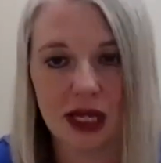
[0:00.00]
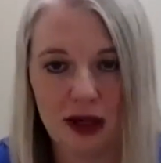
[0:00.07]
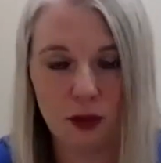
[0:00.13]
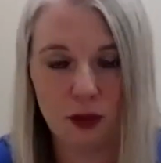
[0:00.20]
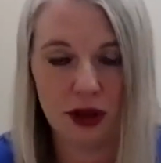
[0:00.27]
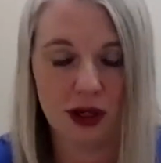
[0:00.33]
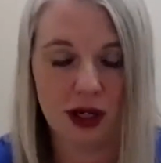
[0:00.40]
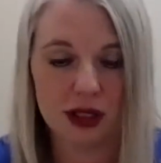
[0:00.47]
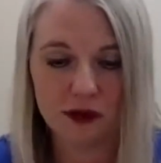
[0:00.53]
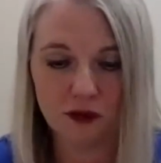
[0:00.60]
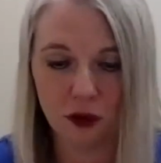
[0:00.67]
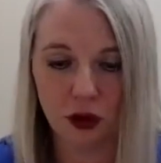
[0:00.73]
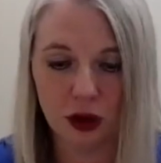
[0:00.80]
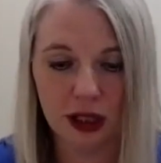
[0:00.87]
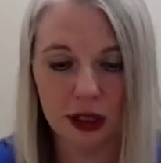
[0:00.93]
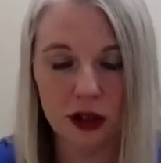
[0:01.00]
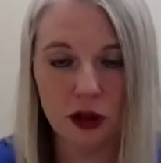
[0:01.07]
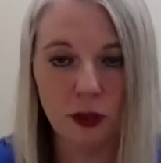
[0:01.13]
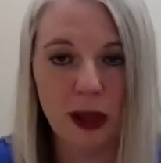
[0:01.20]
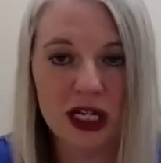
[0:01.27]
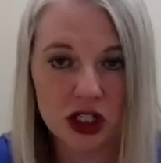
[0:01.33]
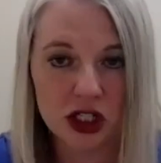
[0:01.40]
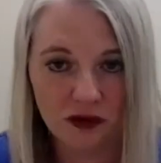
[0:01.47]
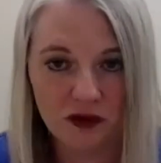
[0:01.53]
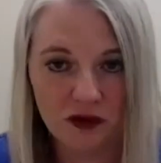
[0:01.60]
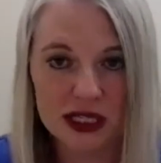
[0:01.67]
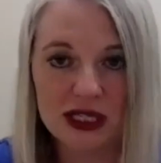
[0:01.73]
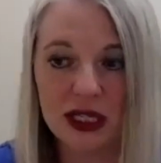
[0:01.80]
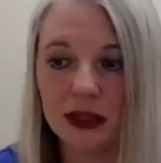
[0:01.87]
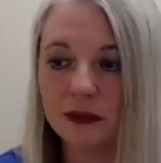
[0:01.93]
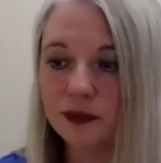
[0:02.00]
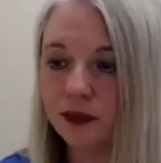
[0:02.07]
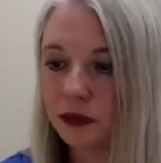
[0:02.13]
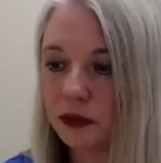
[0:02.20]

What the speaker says: up with us for a new patient visit,